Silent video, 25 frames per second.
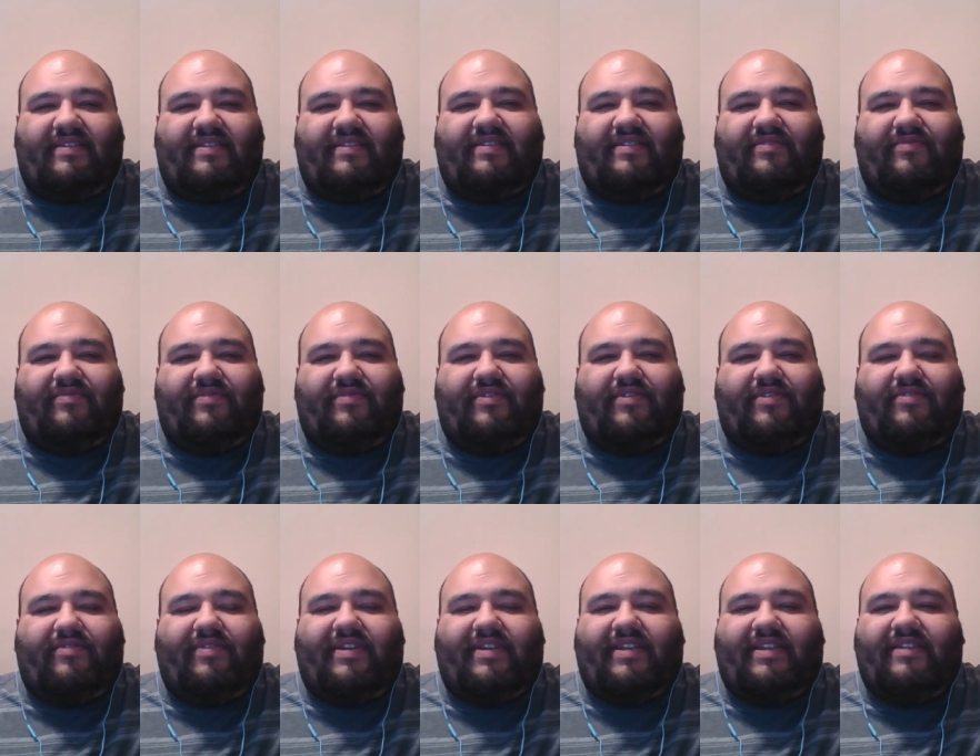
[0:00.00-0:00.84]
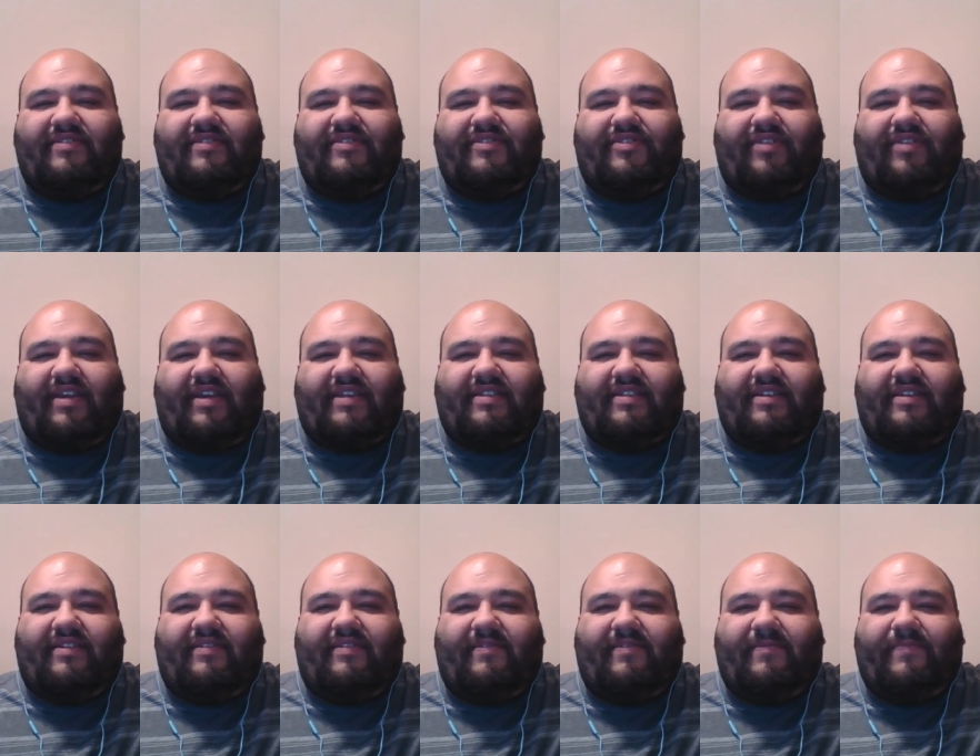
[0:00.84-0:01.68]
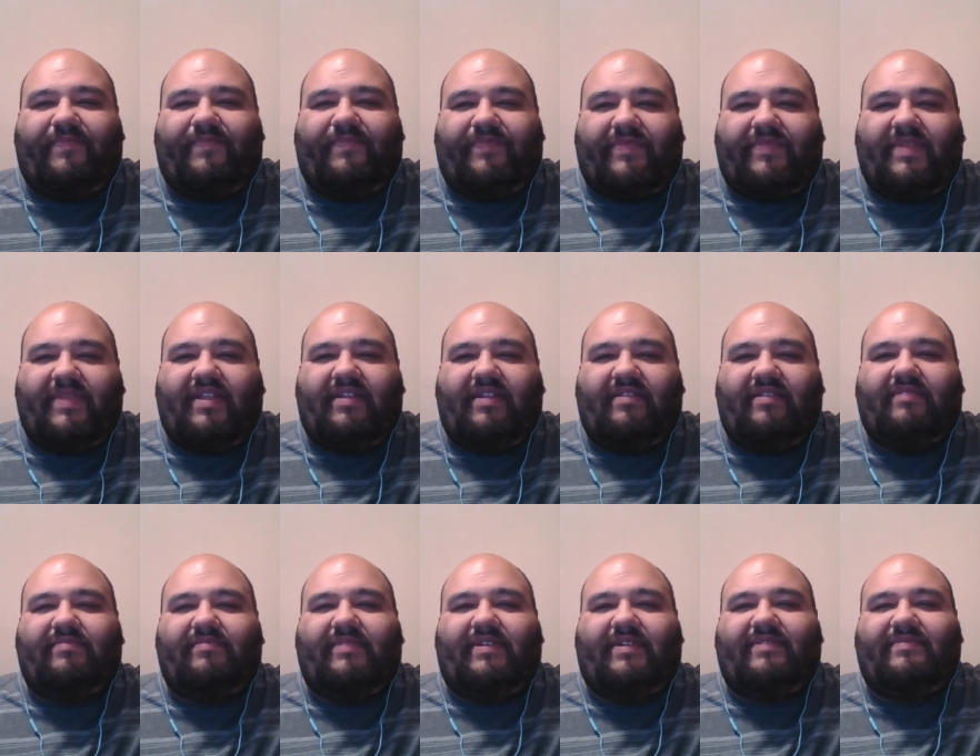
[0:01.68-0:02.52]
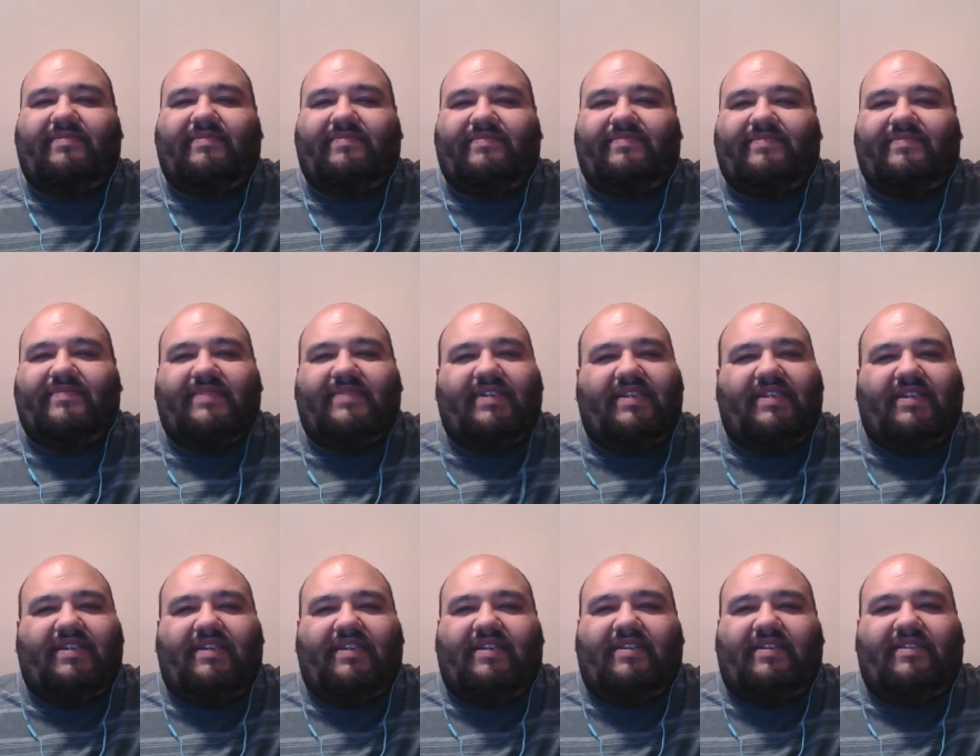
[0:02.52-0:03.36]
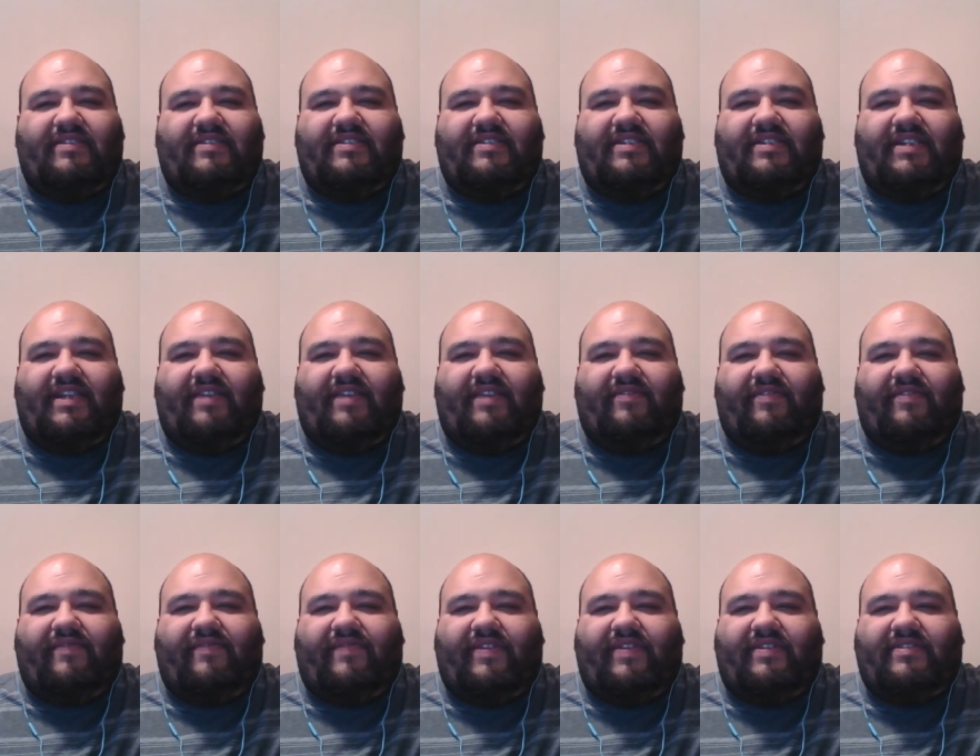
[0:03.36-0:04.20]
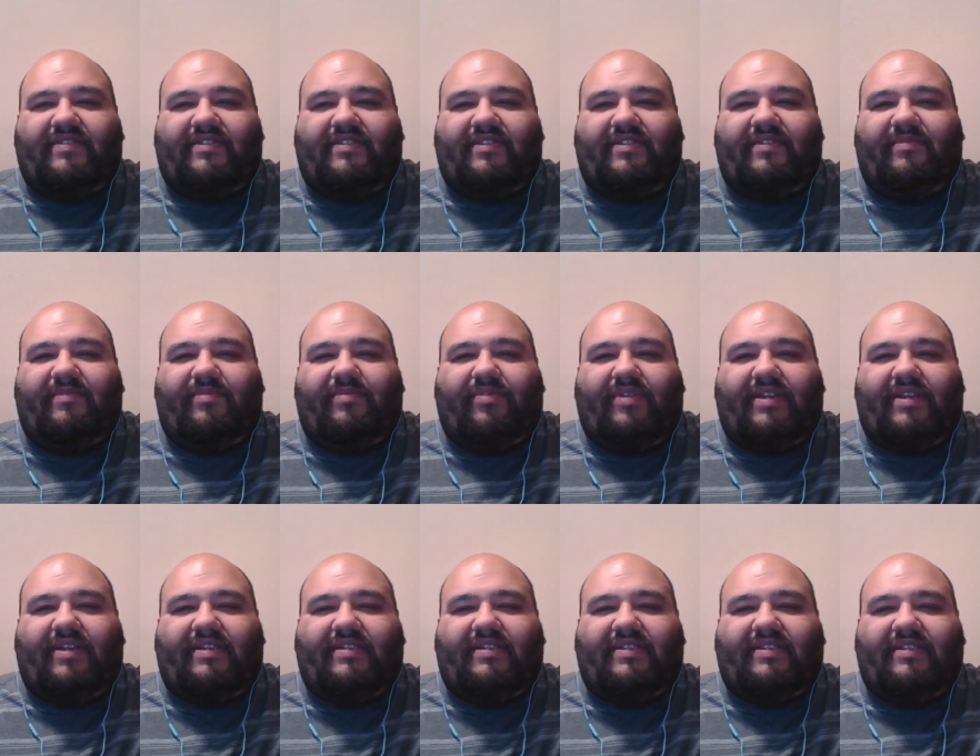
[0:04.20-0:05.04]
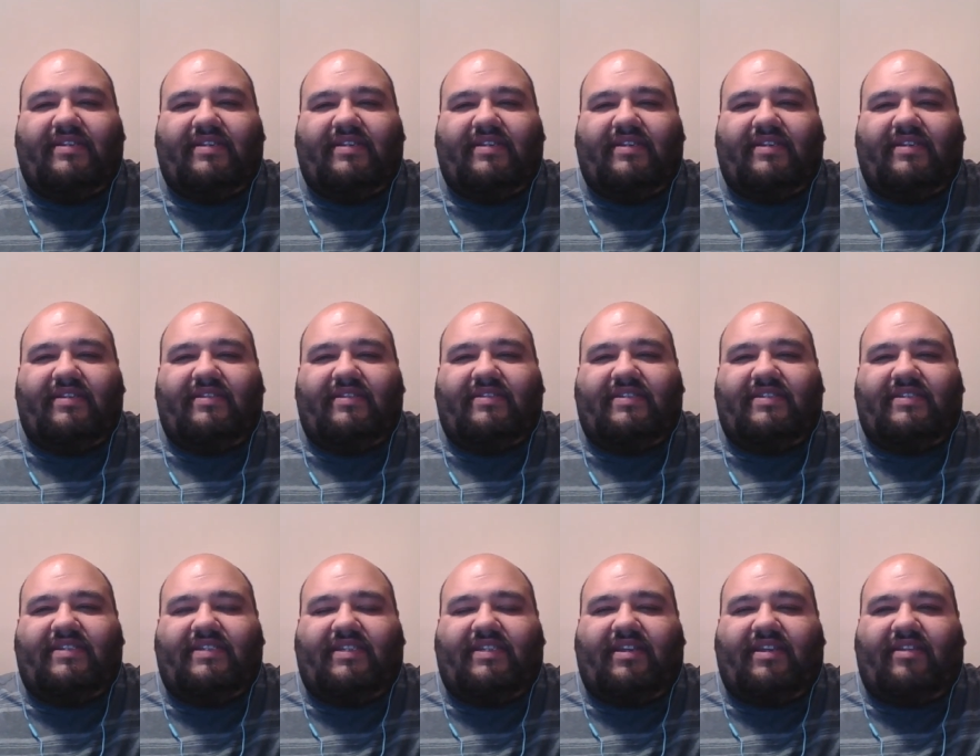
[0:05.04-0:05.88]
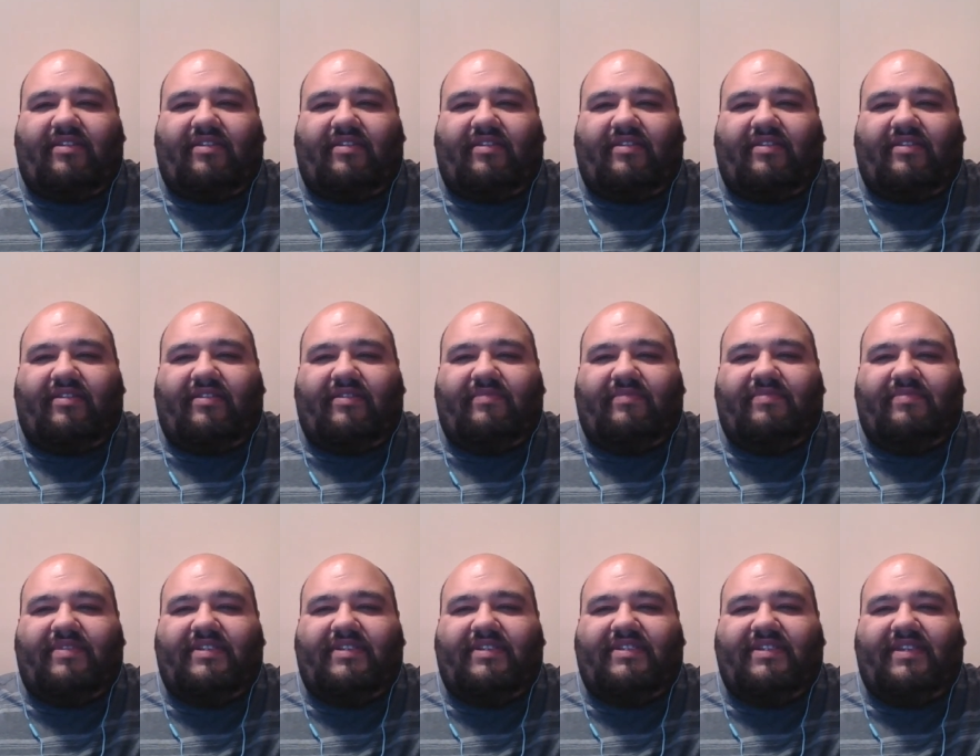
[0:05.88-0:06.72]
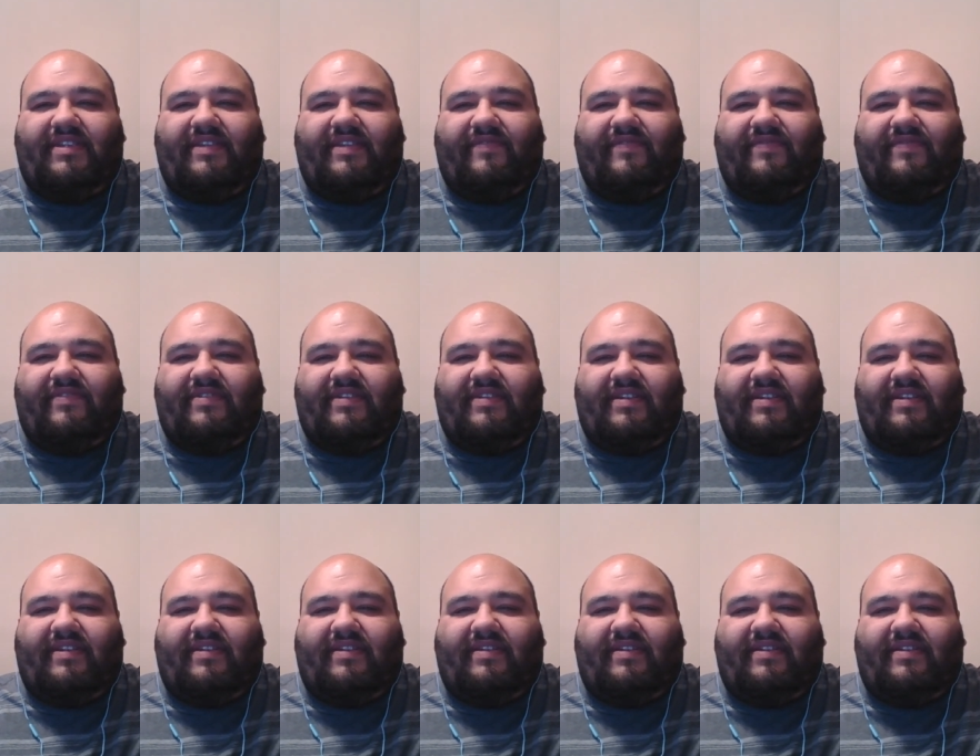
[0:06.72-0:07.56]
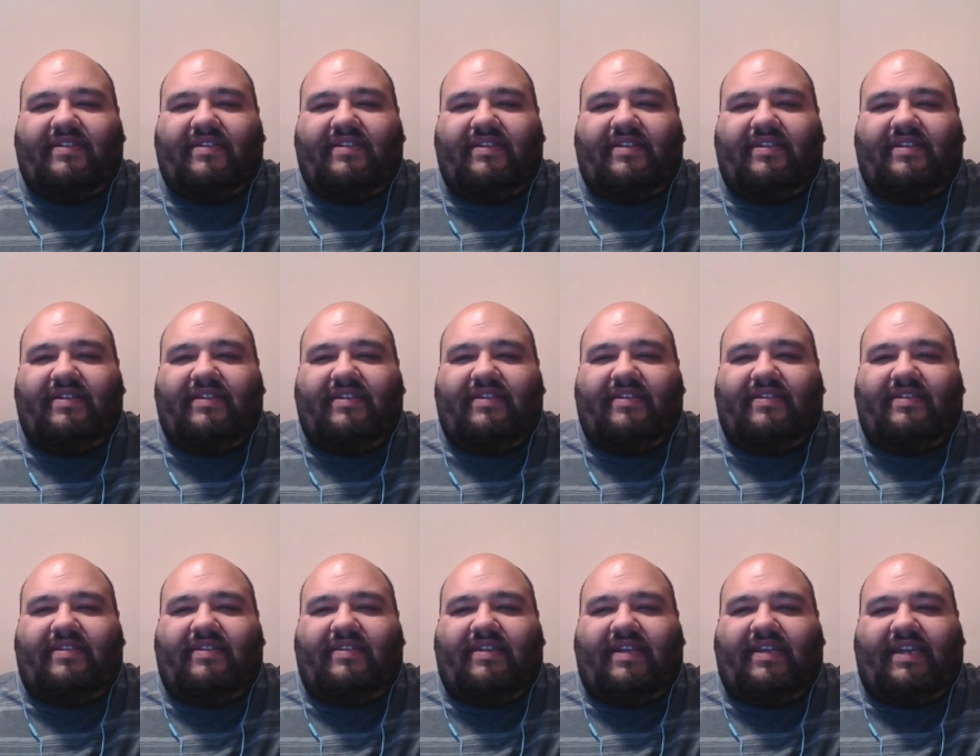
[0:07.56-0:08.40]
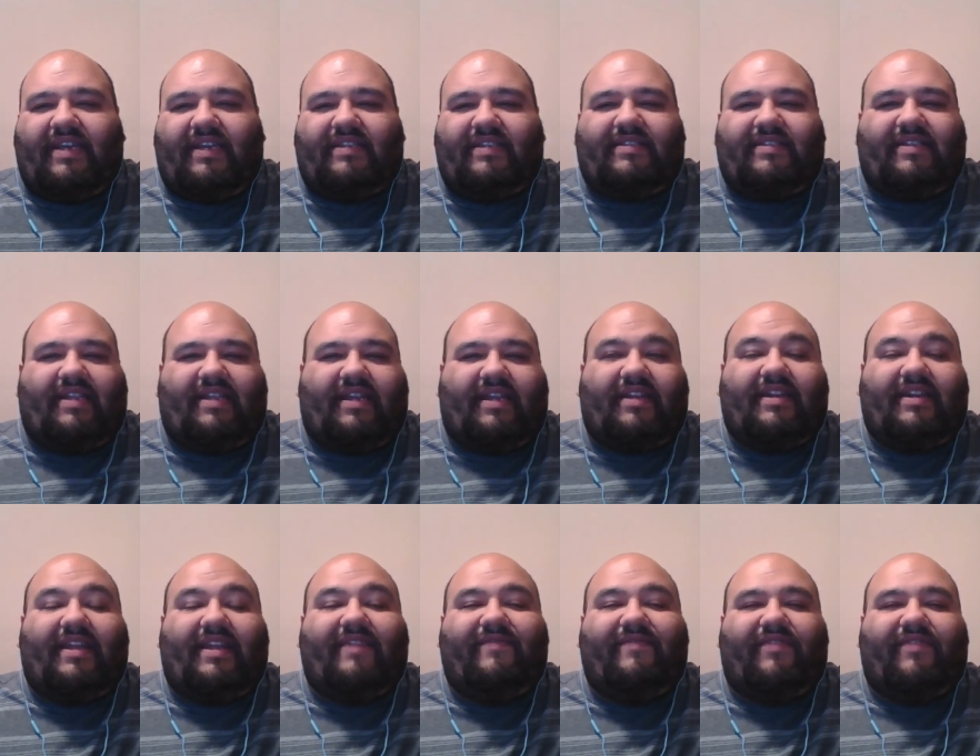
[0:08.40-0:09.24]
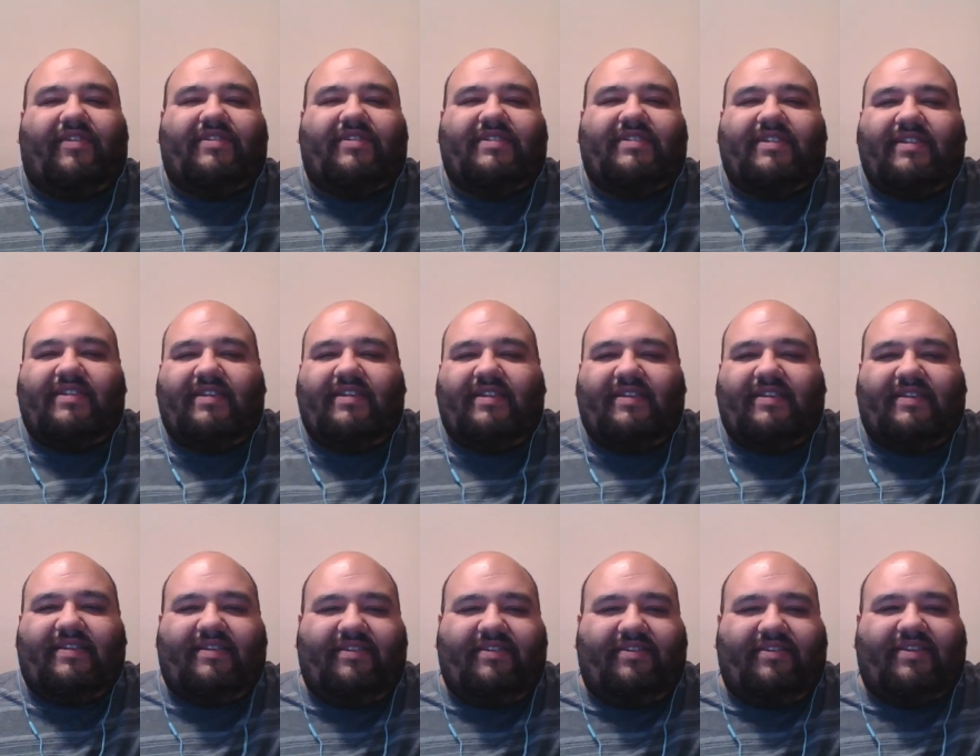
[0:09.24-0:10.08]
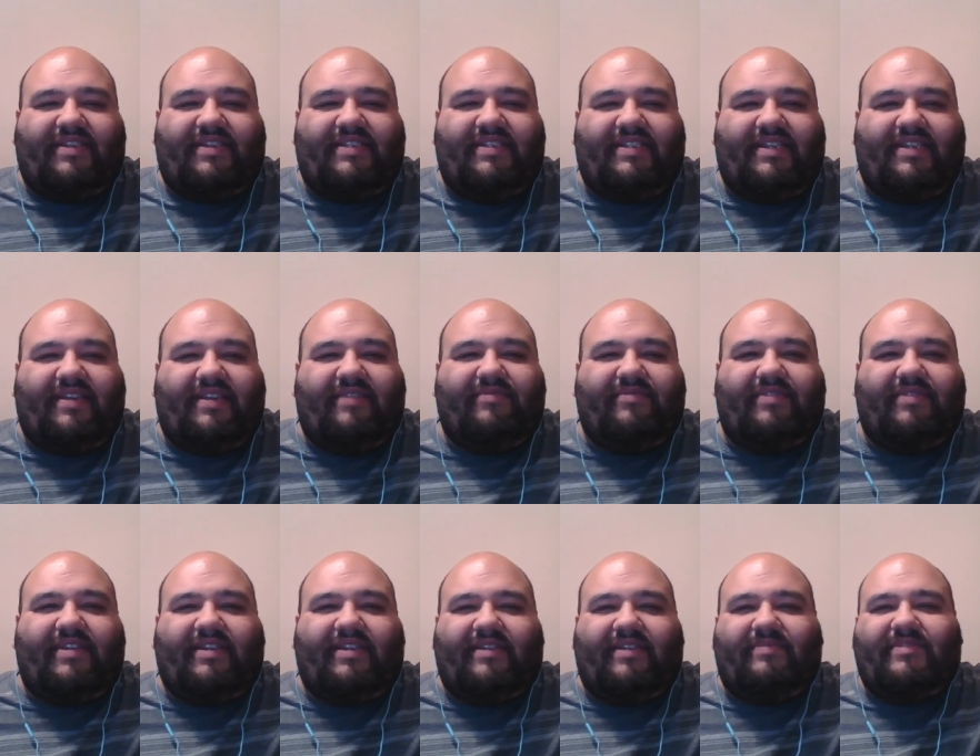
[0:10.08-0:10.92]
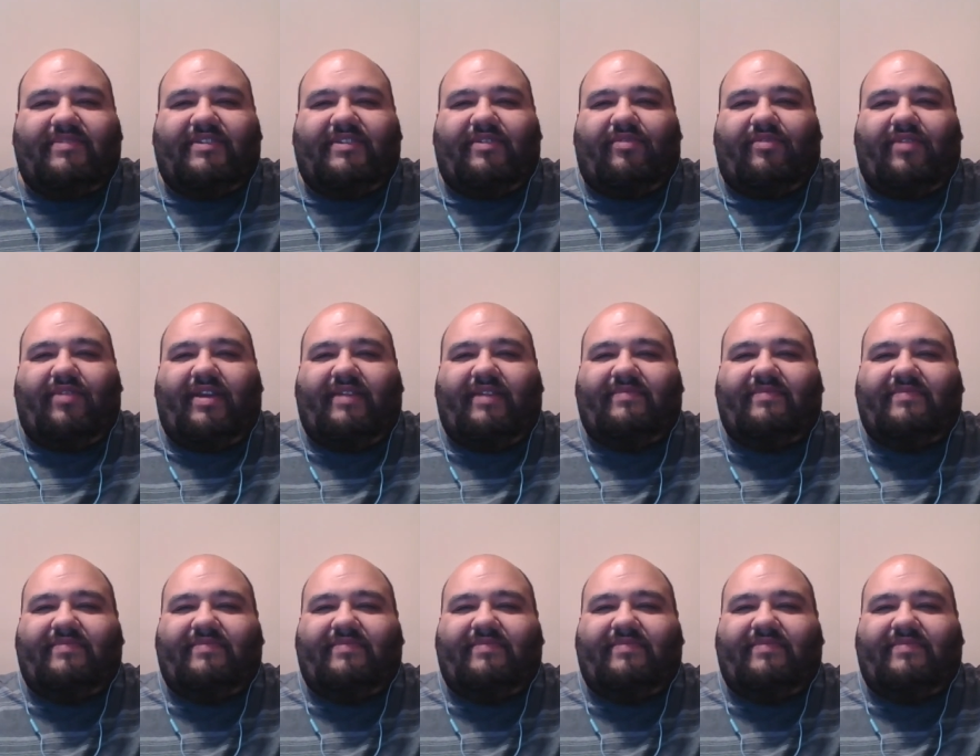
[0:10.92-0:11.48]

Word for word: real quick little track there but she never fails to impress she's got a bunch of different uh, I guess a lot of diversity you can say when it comes to rap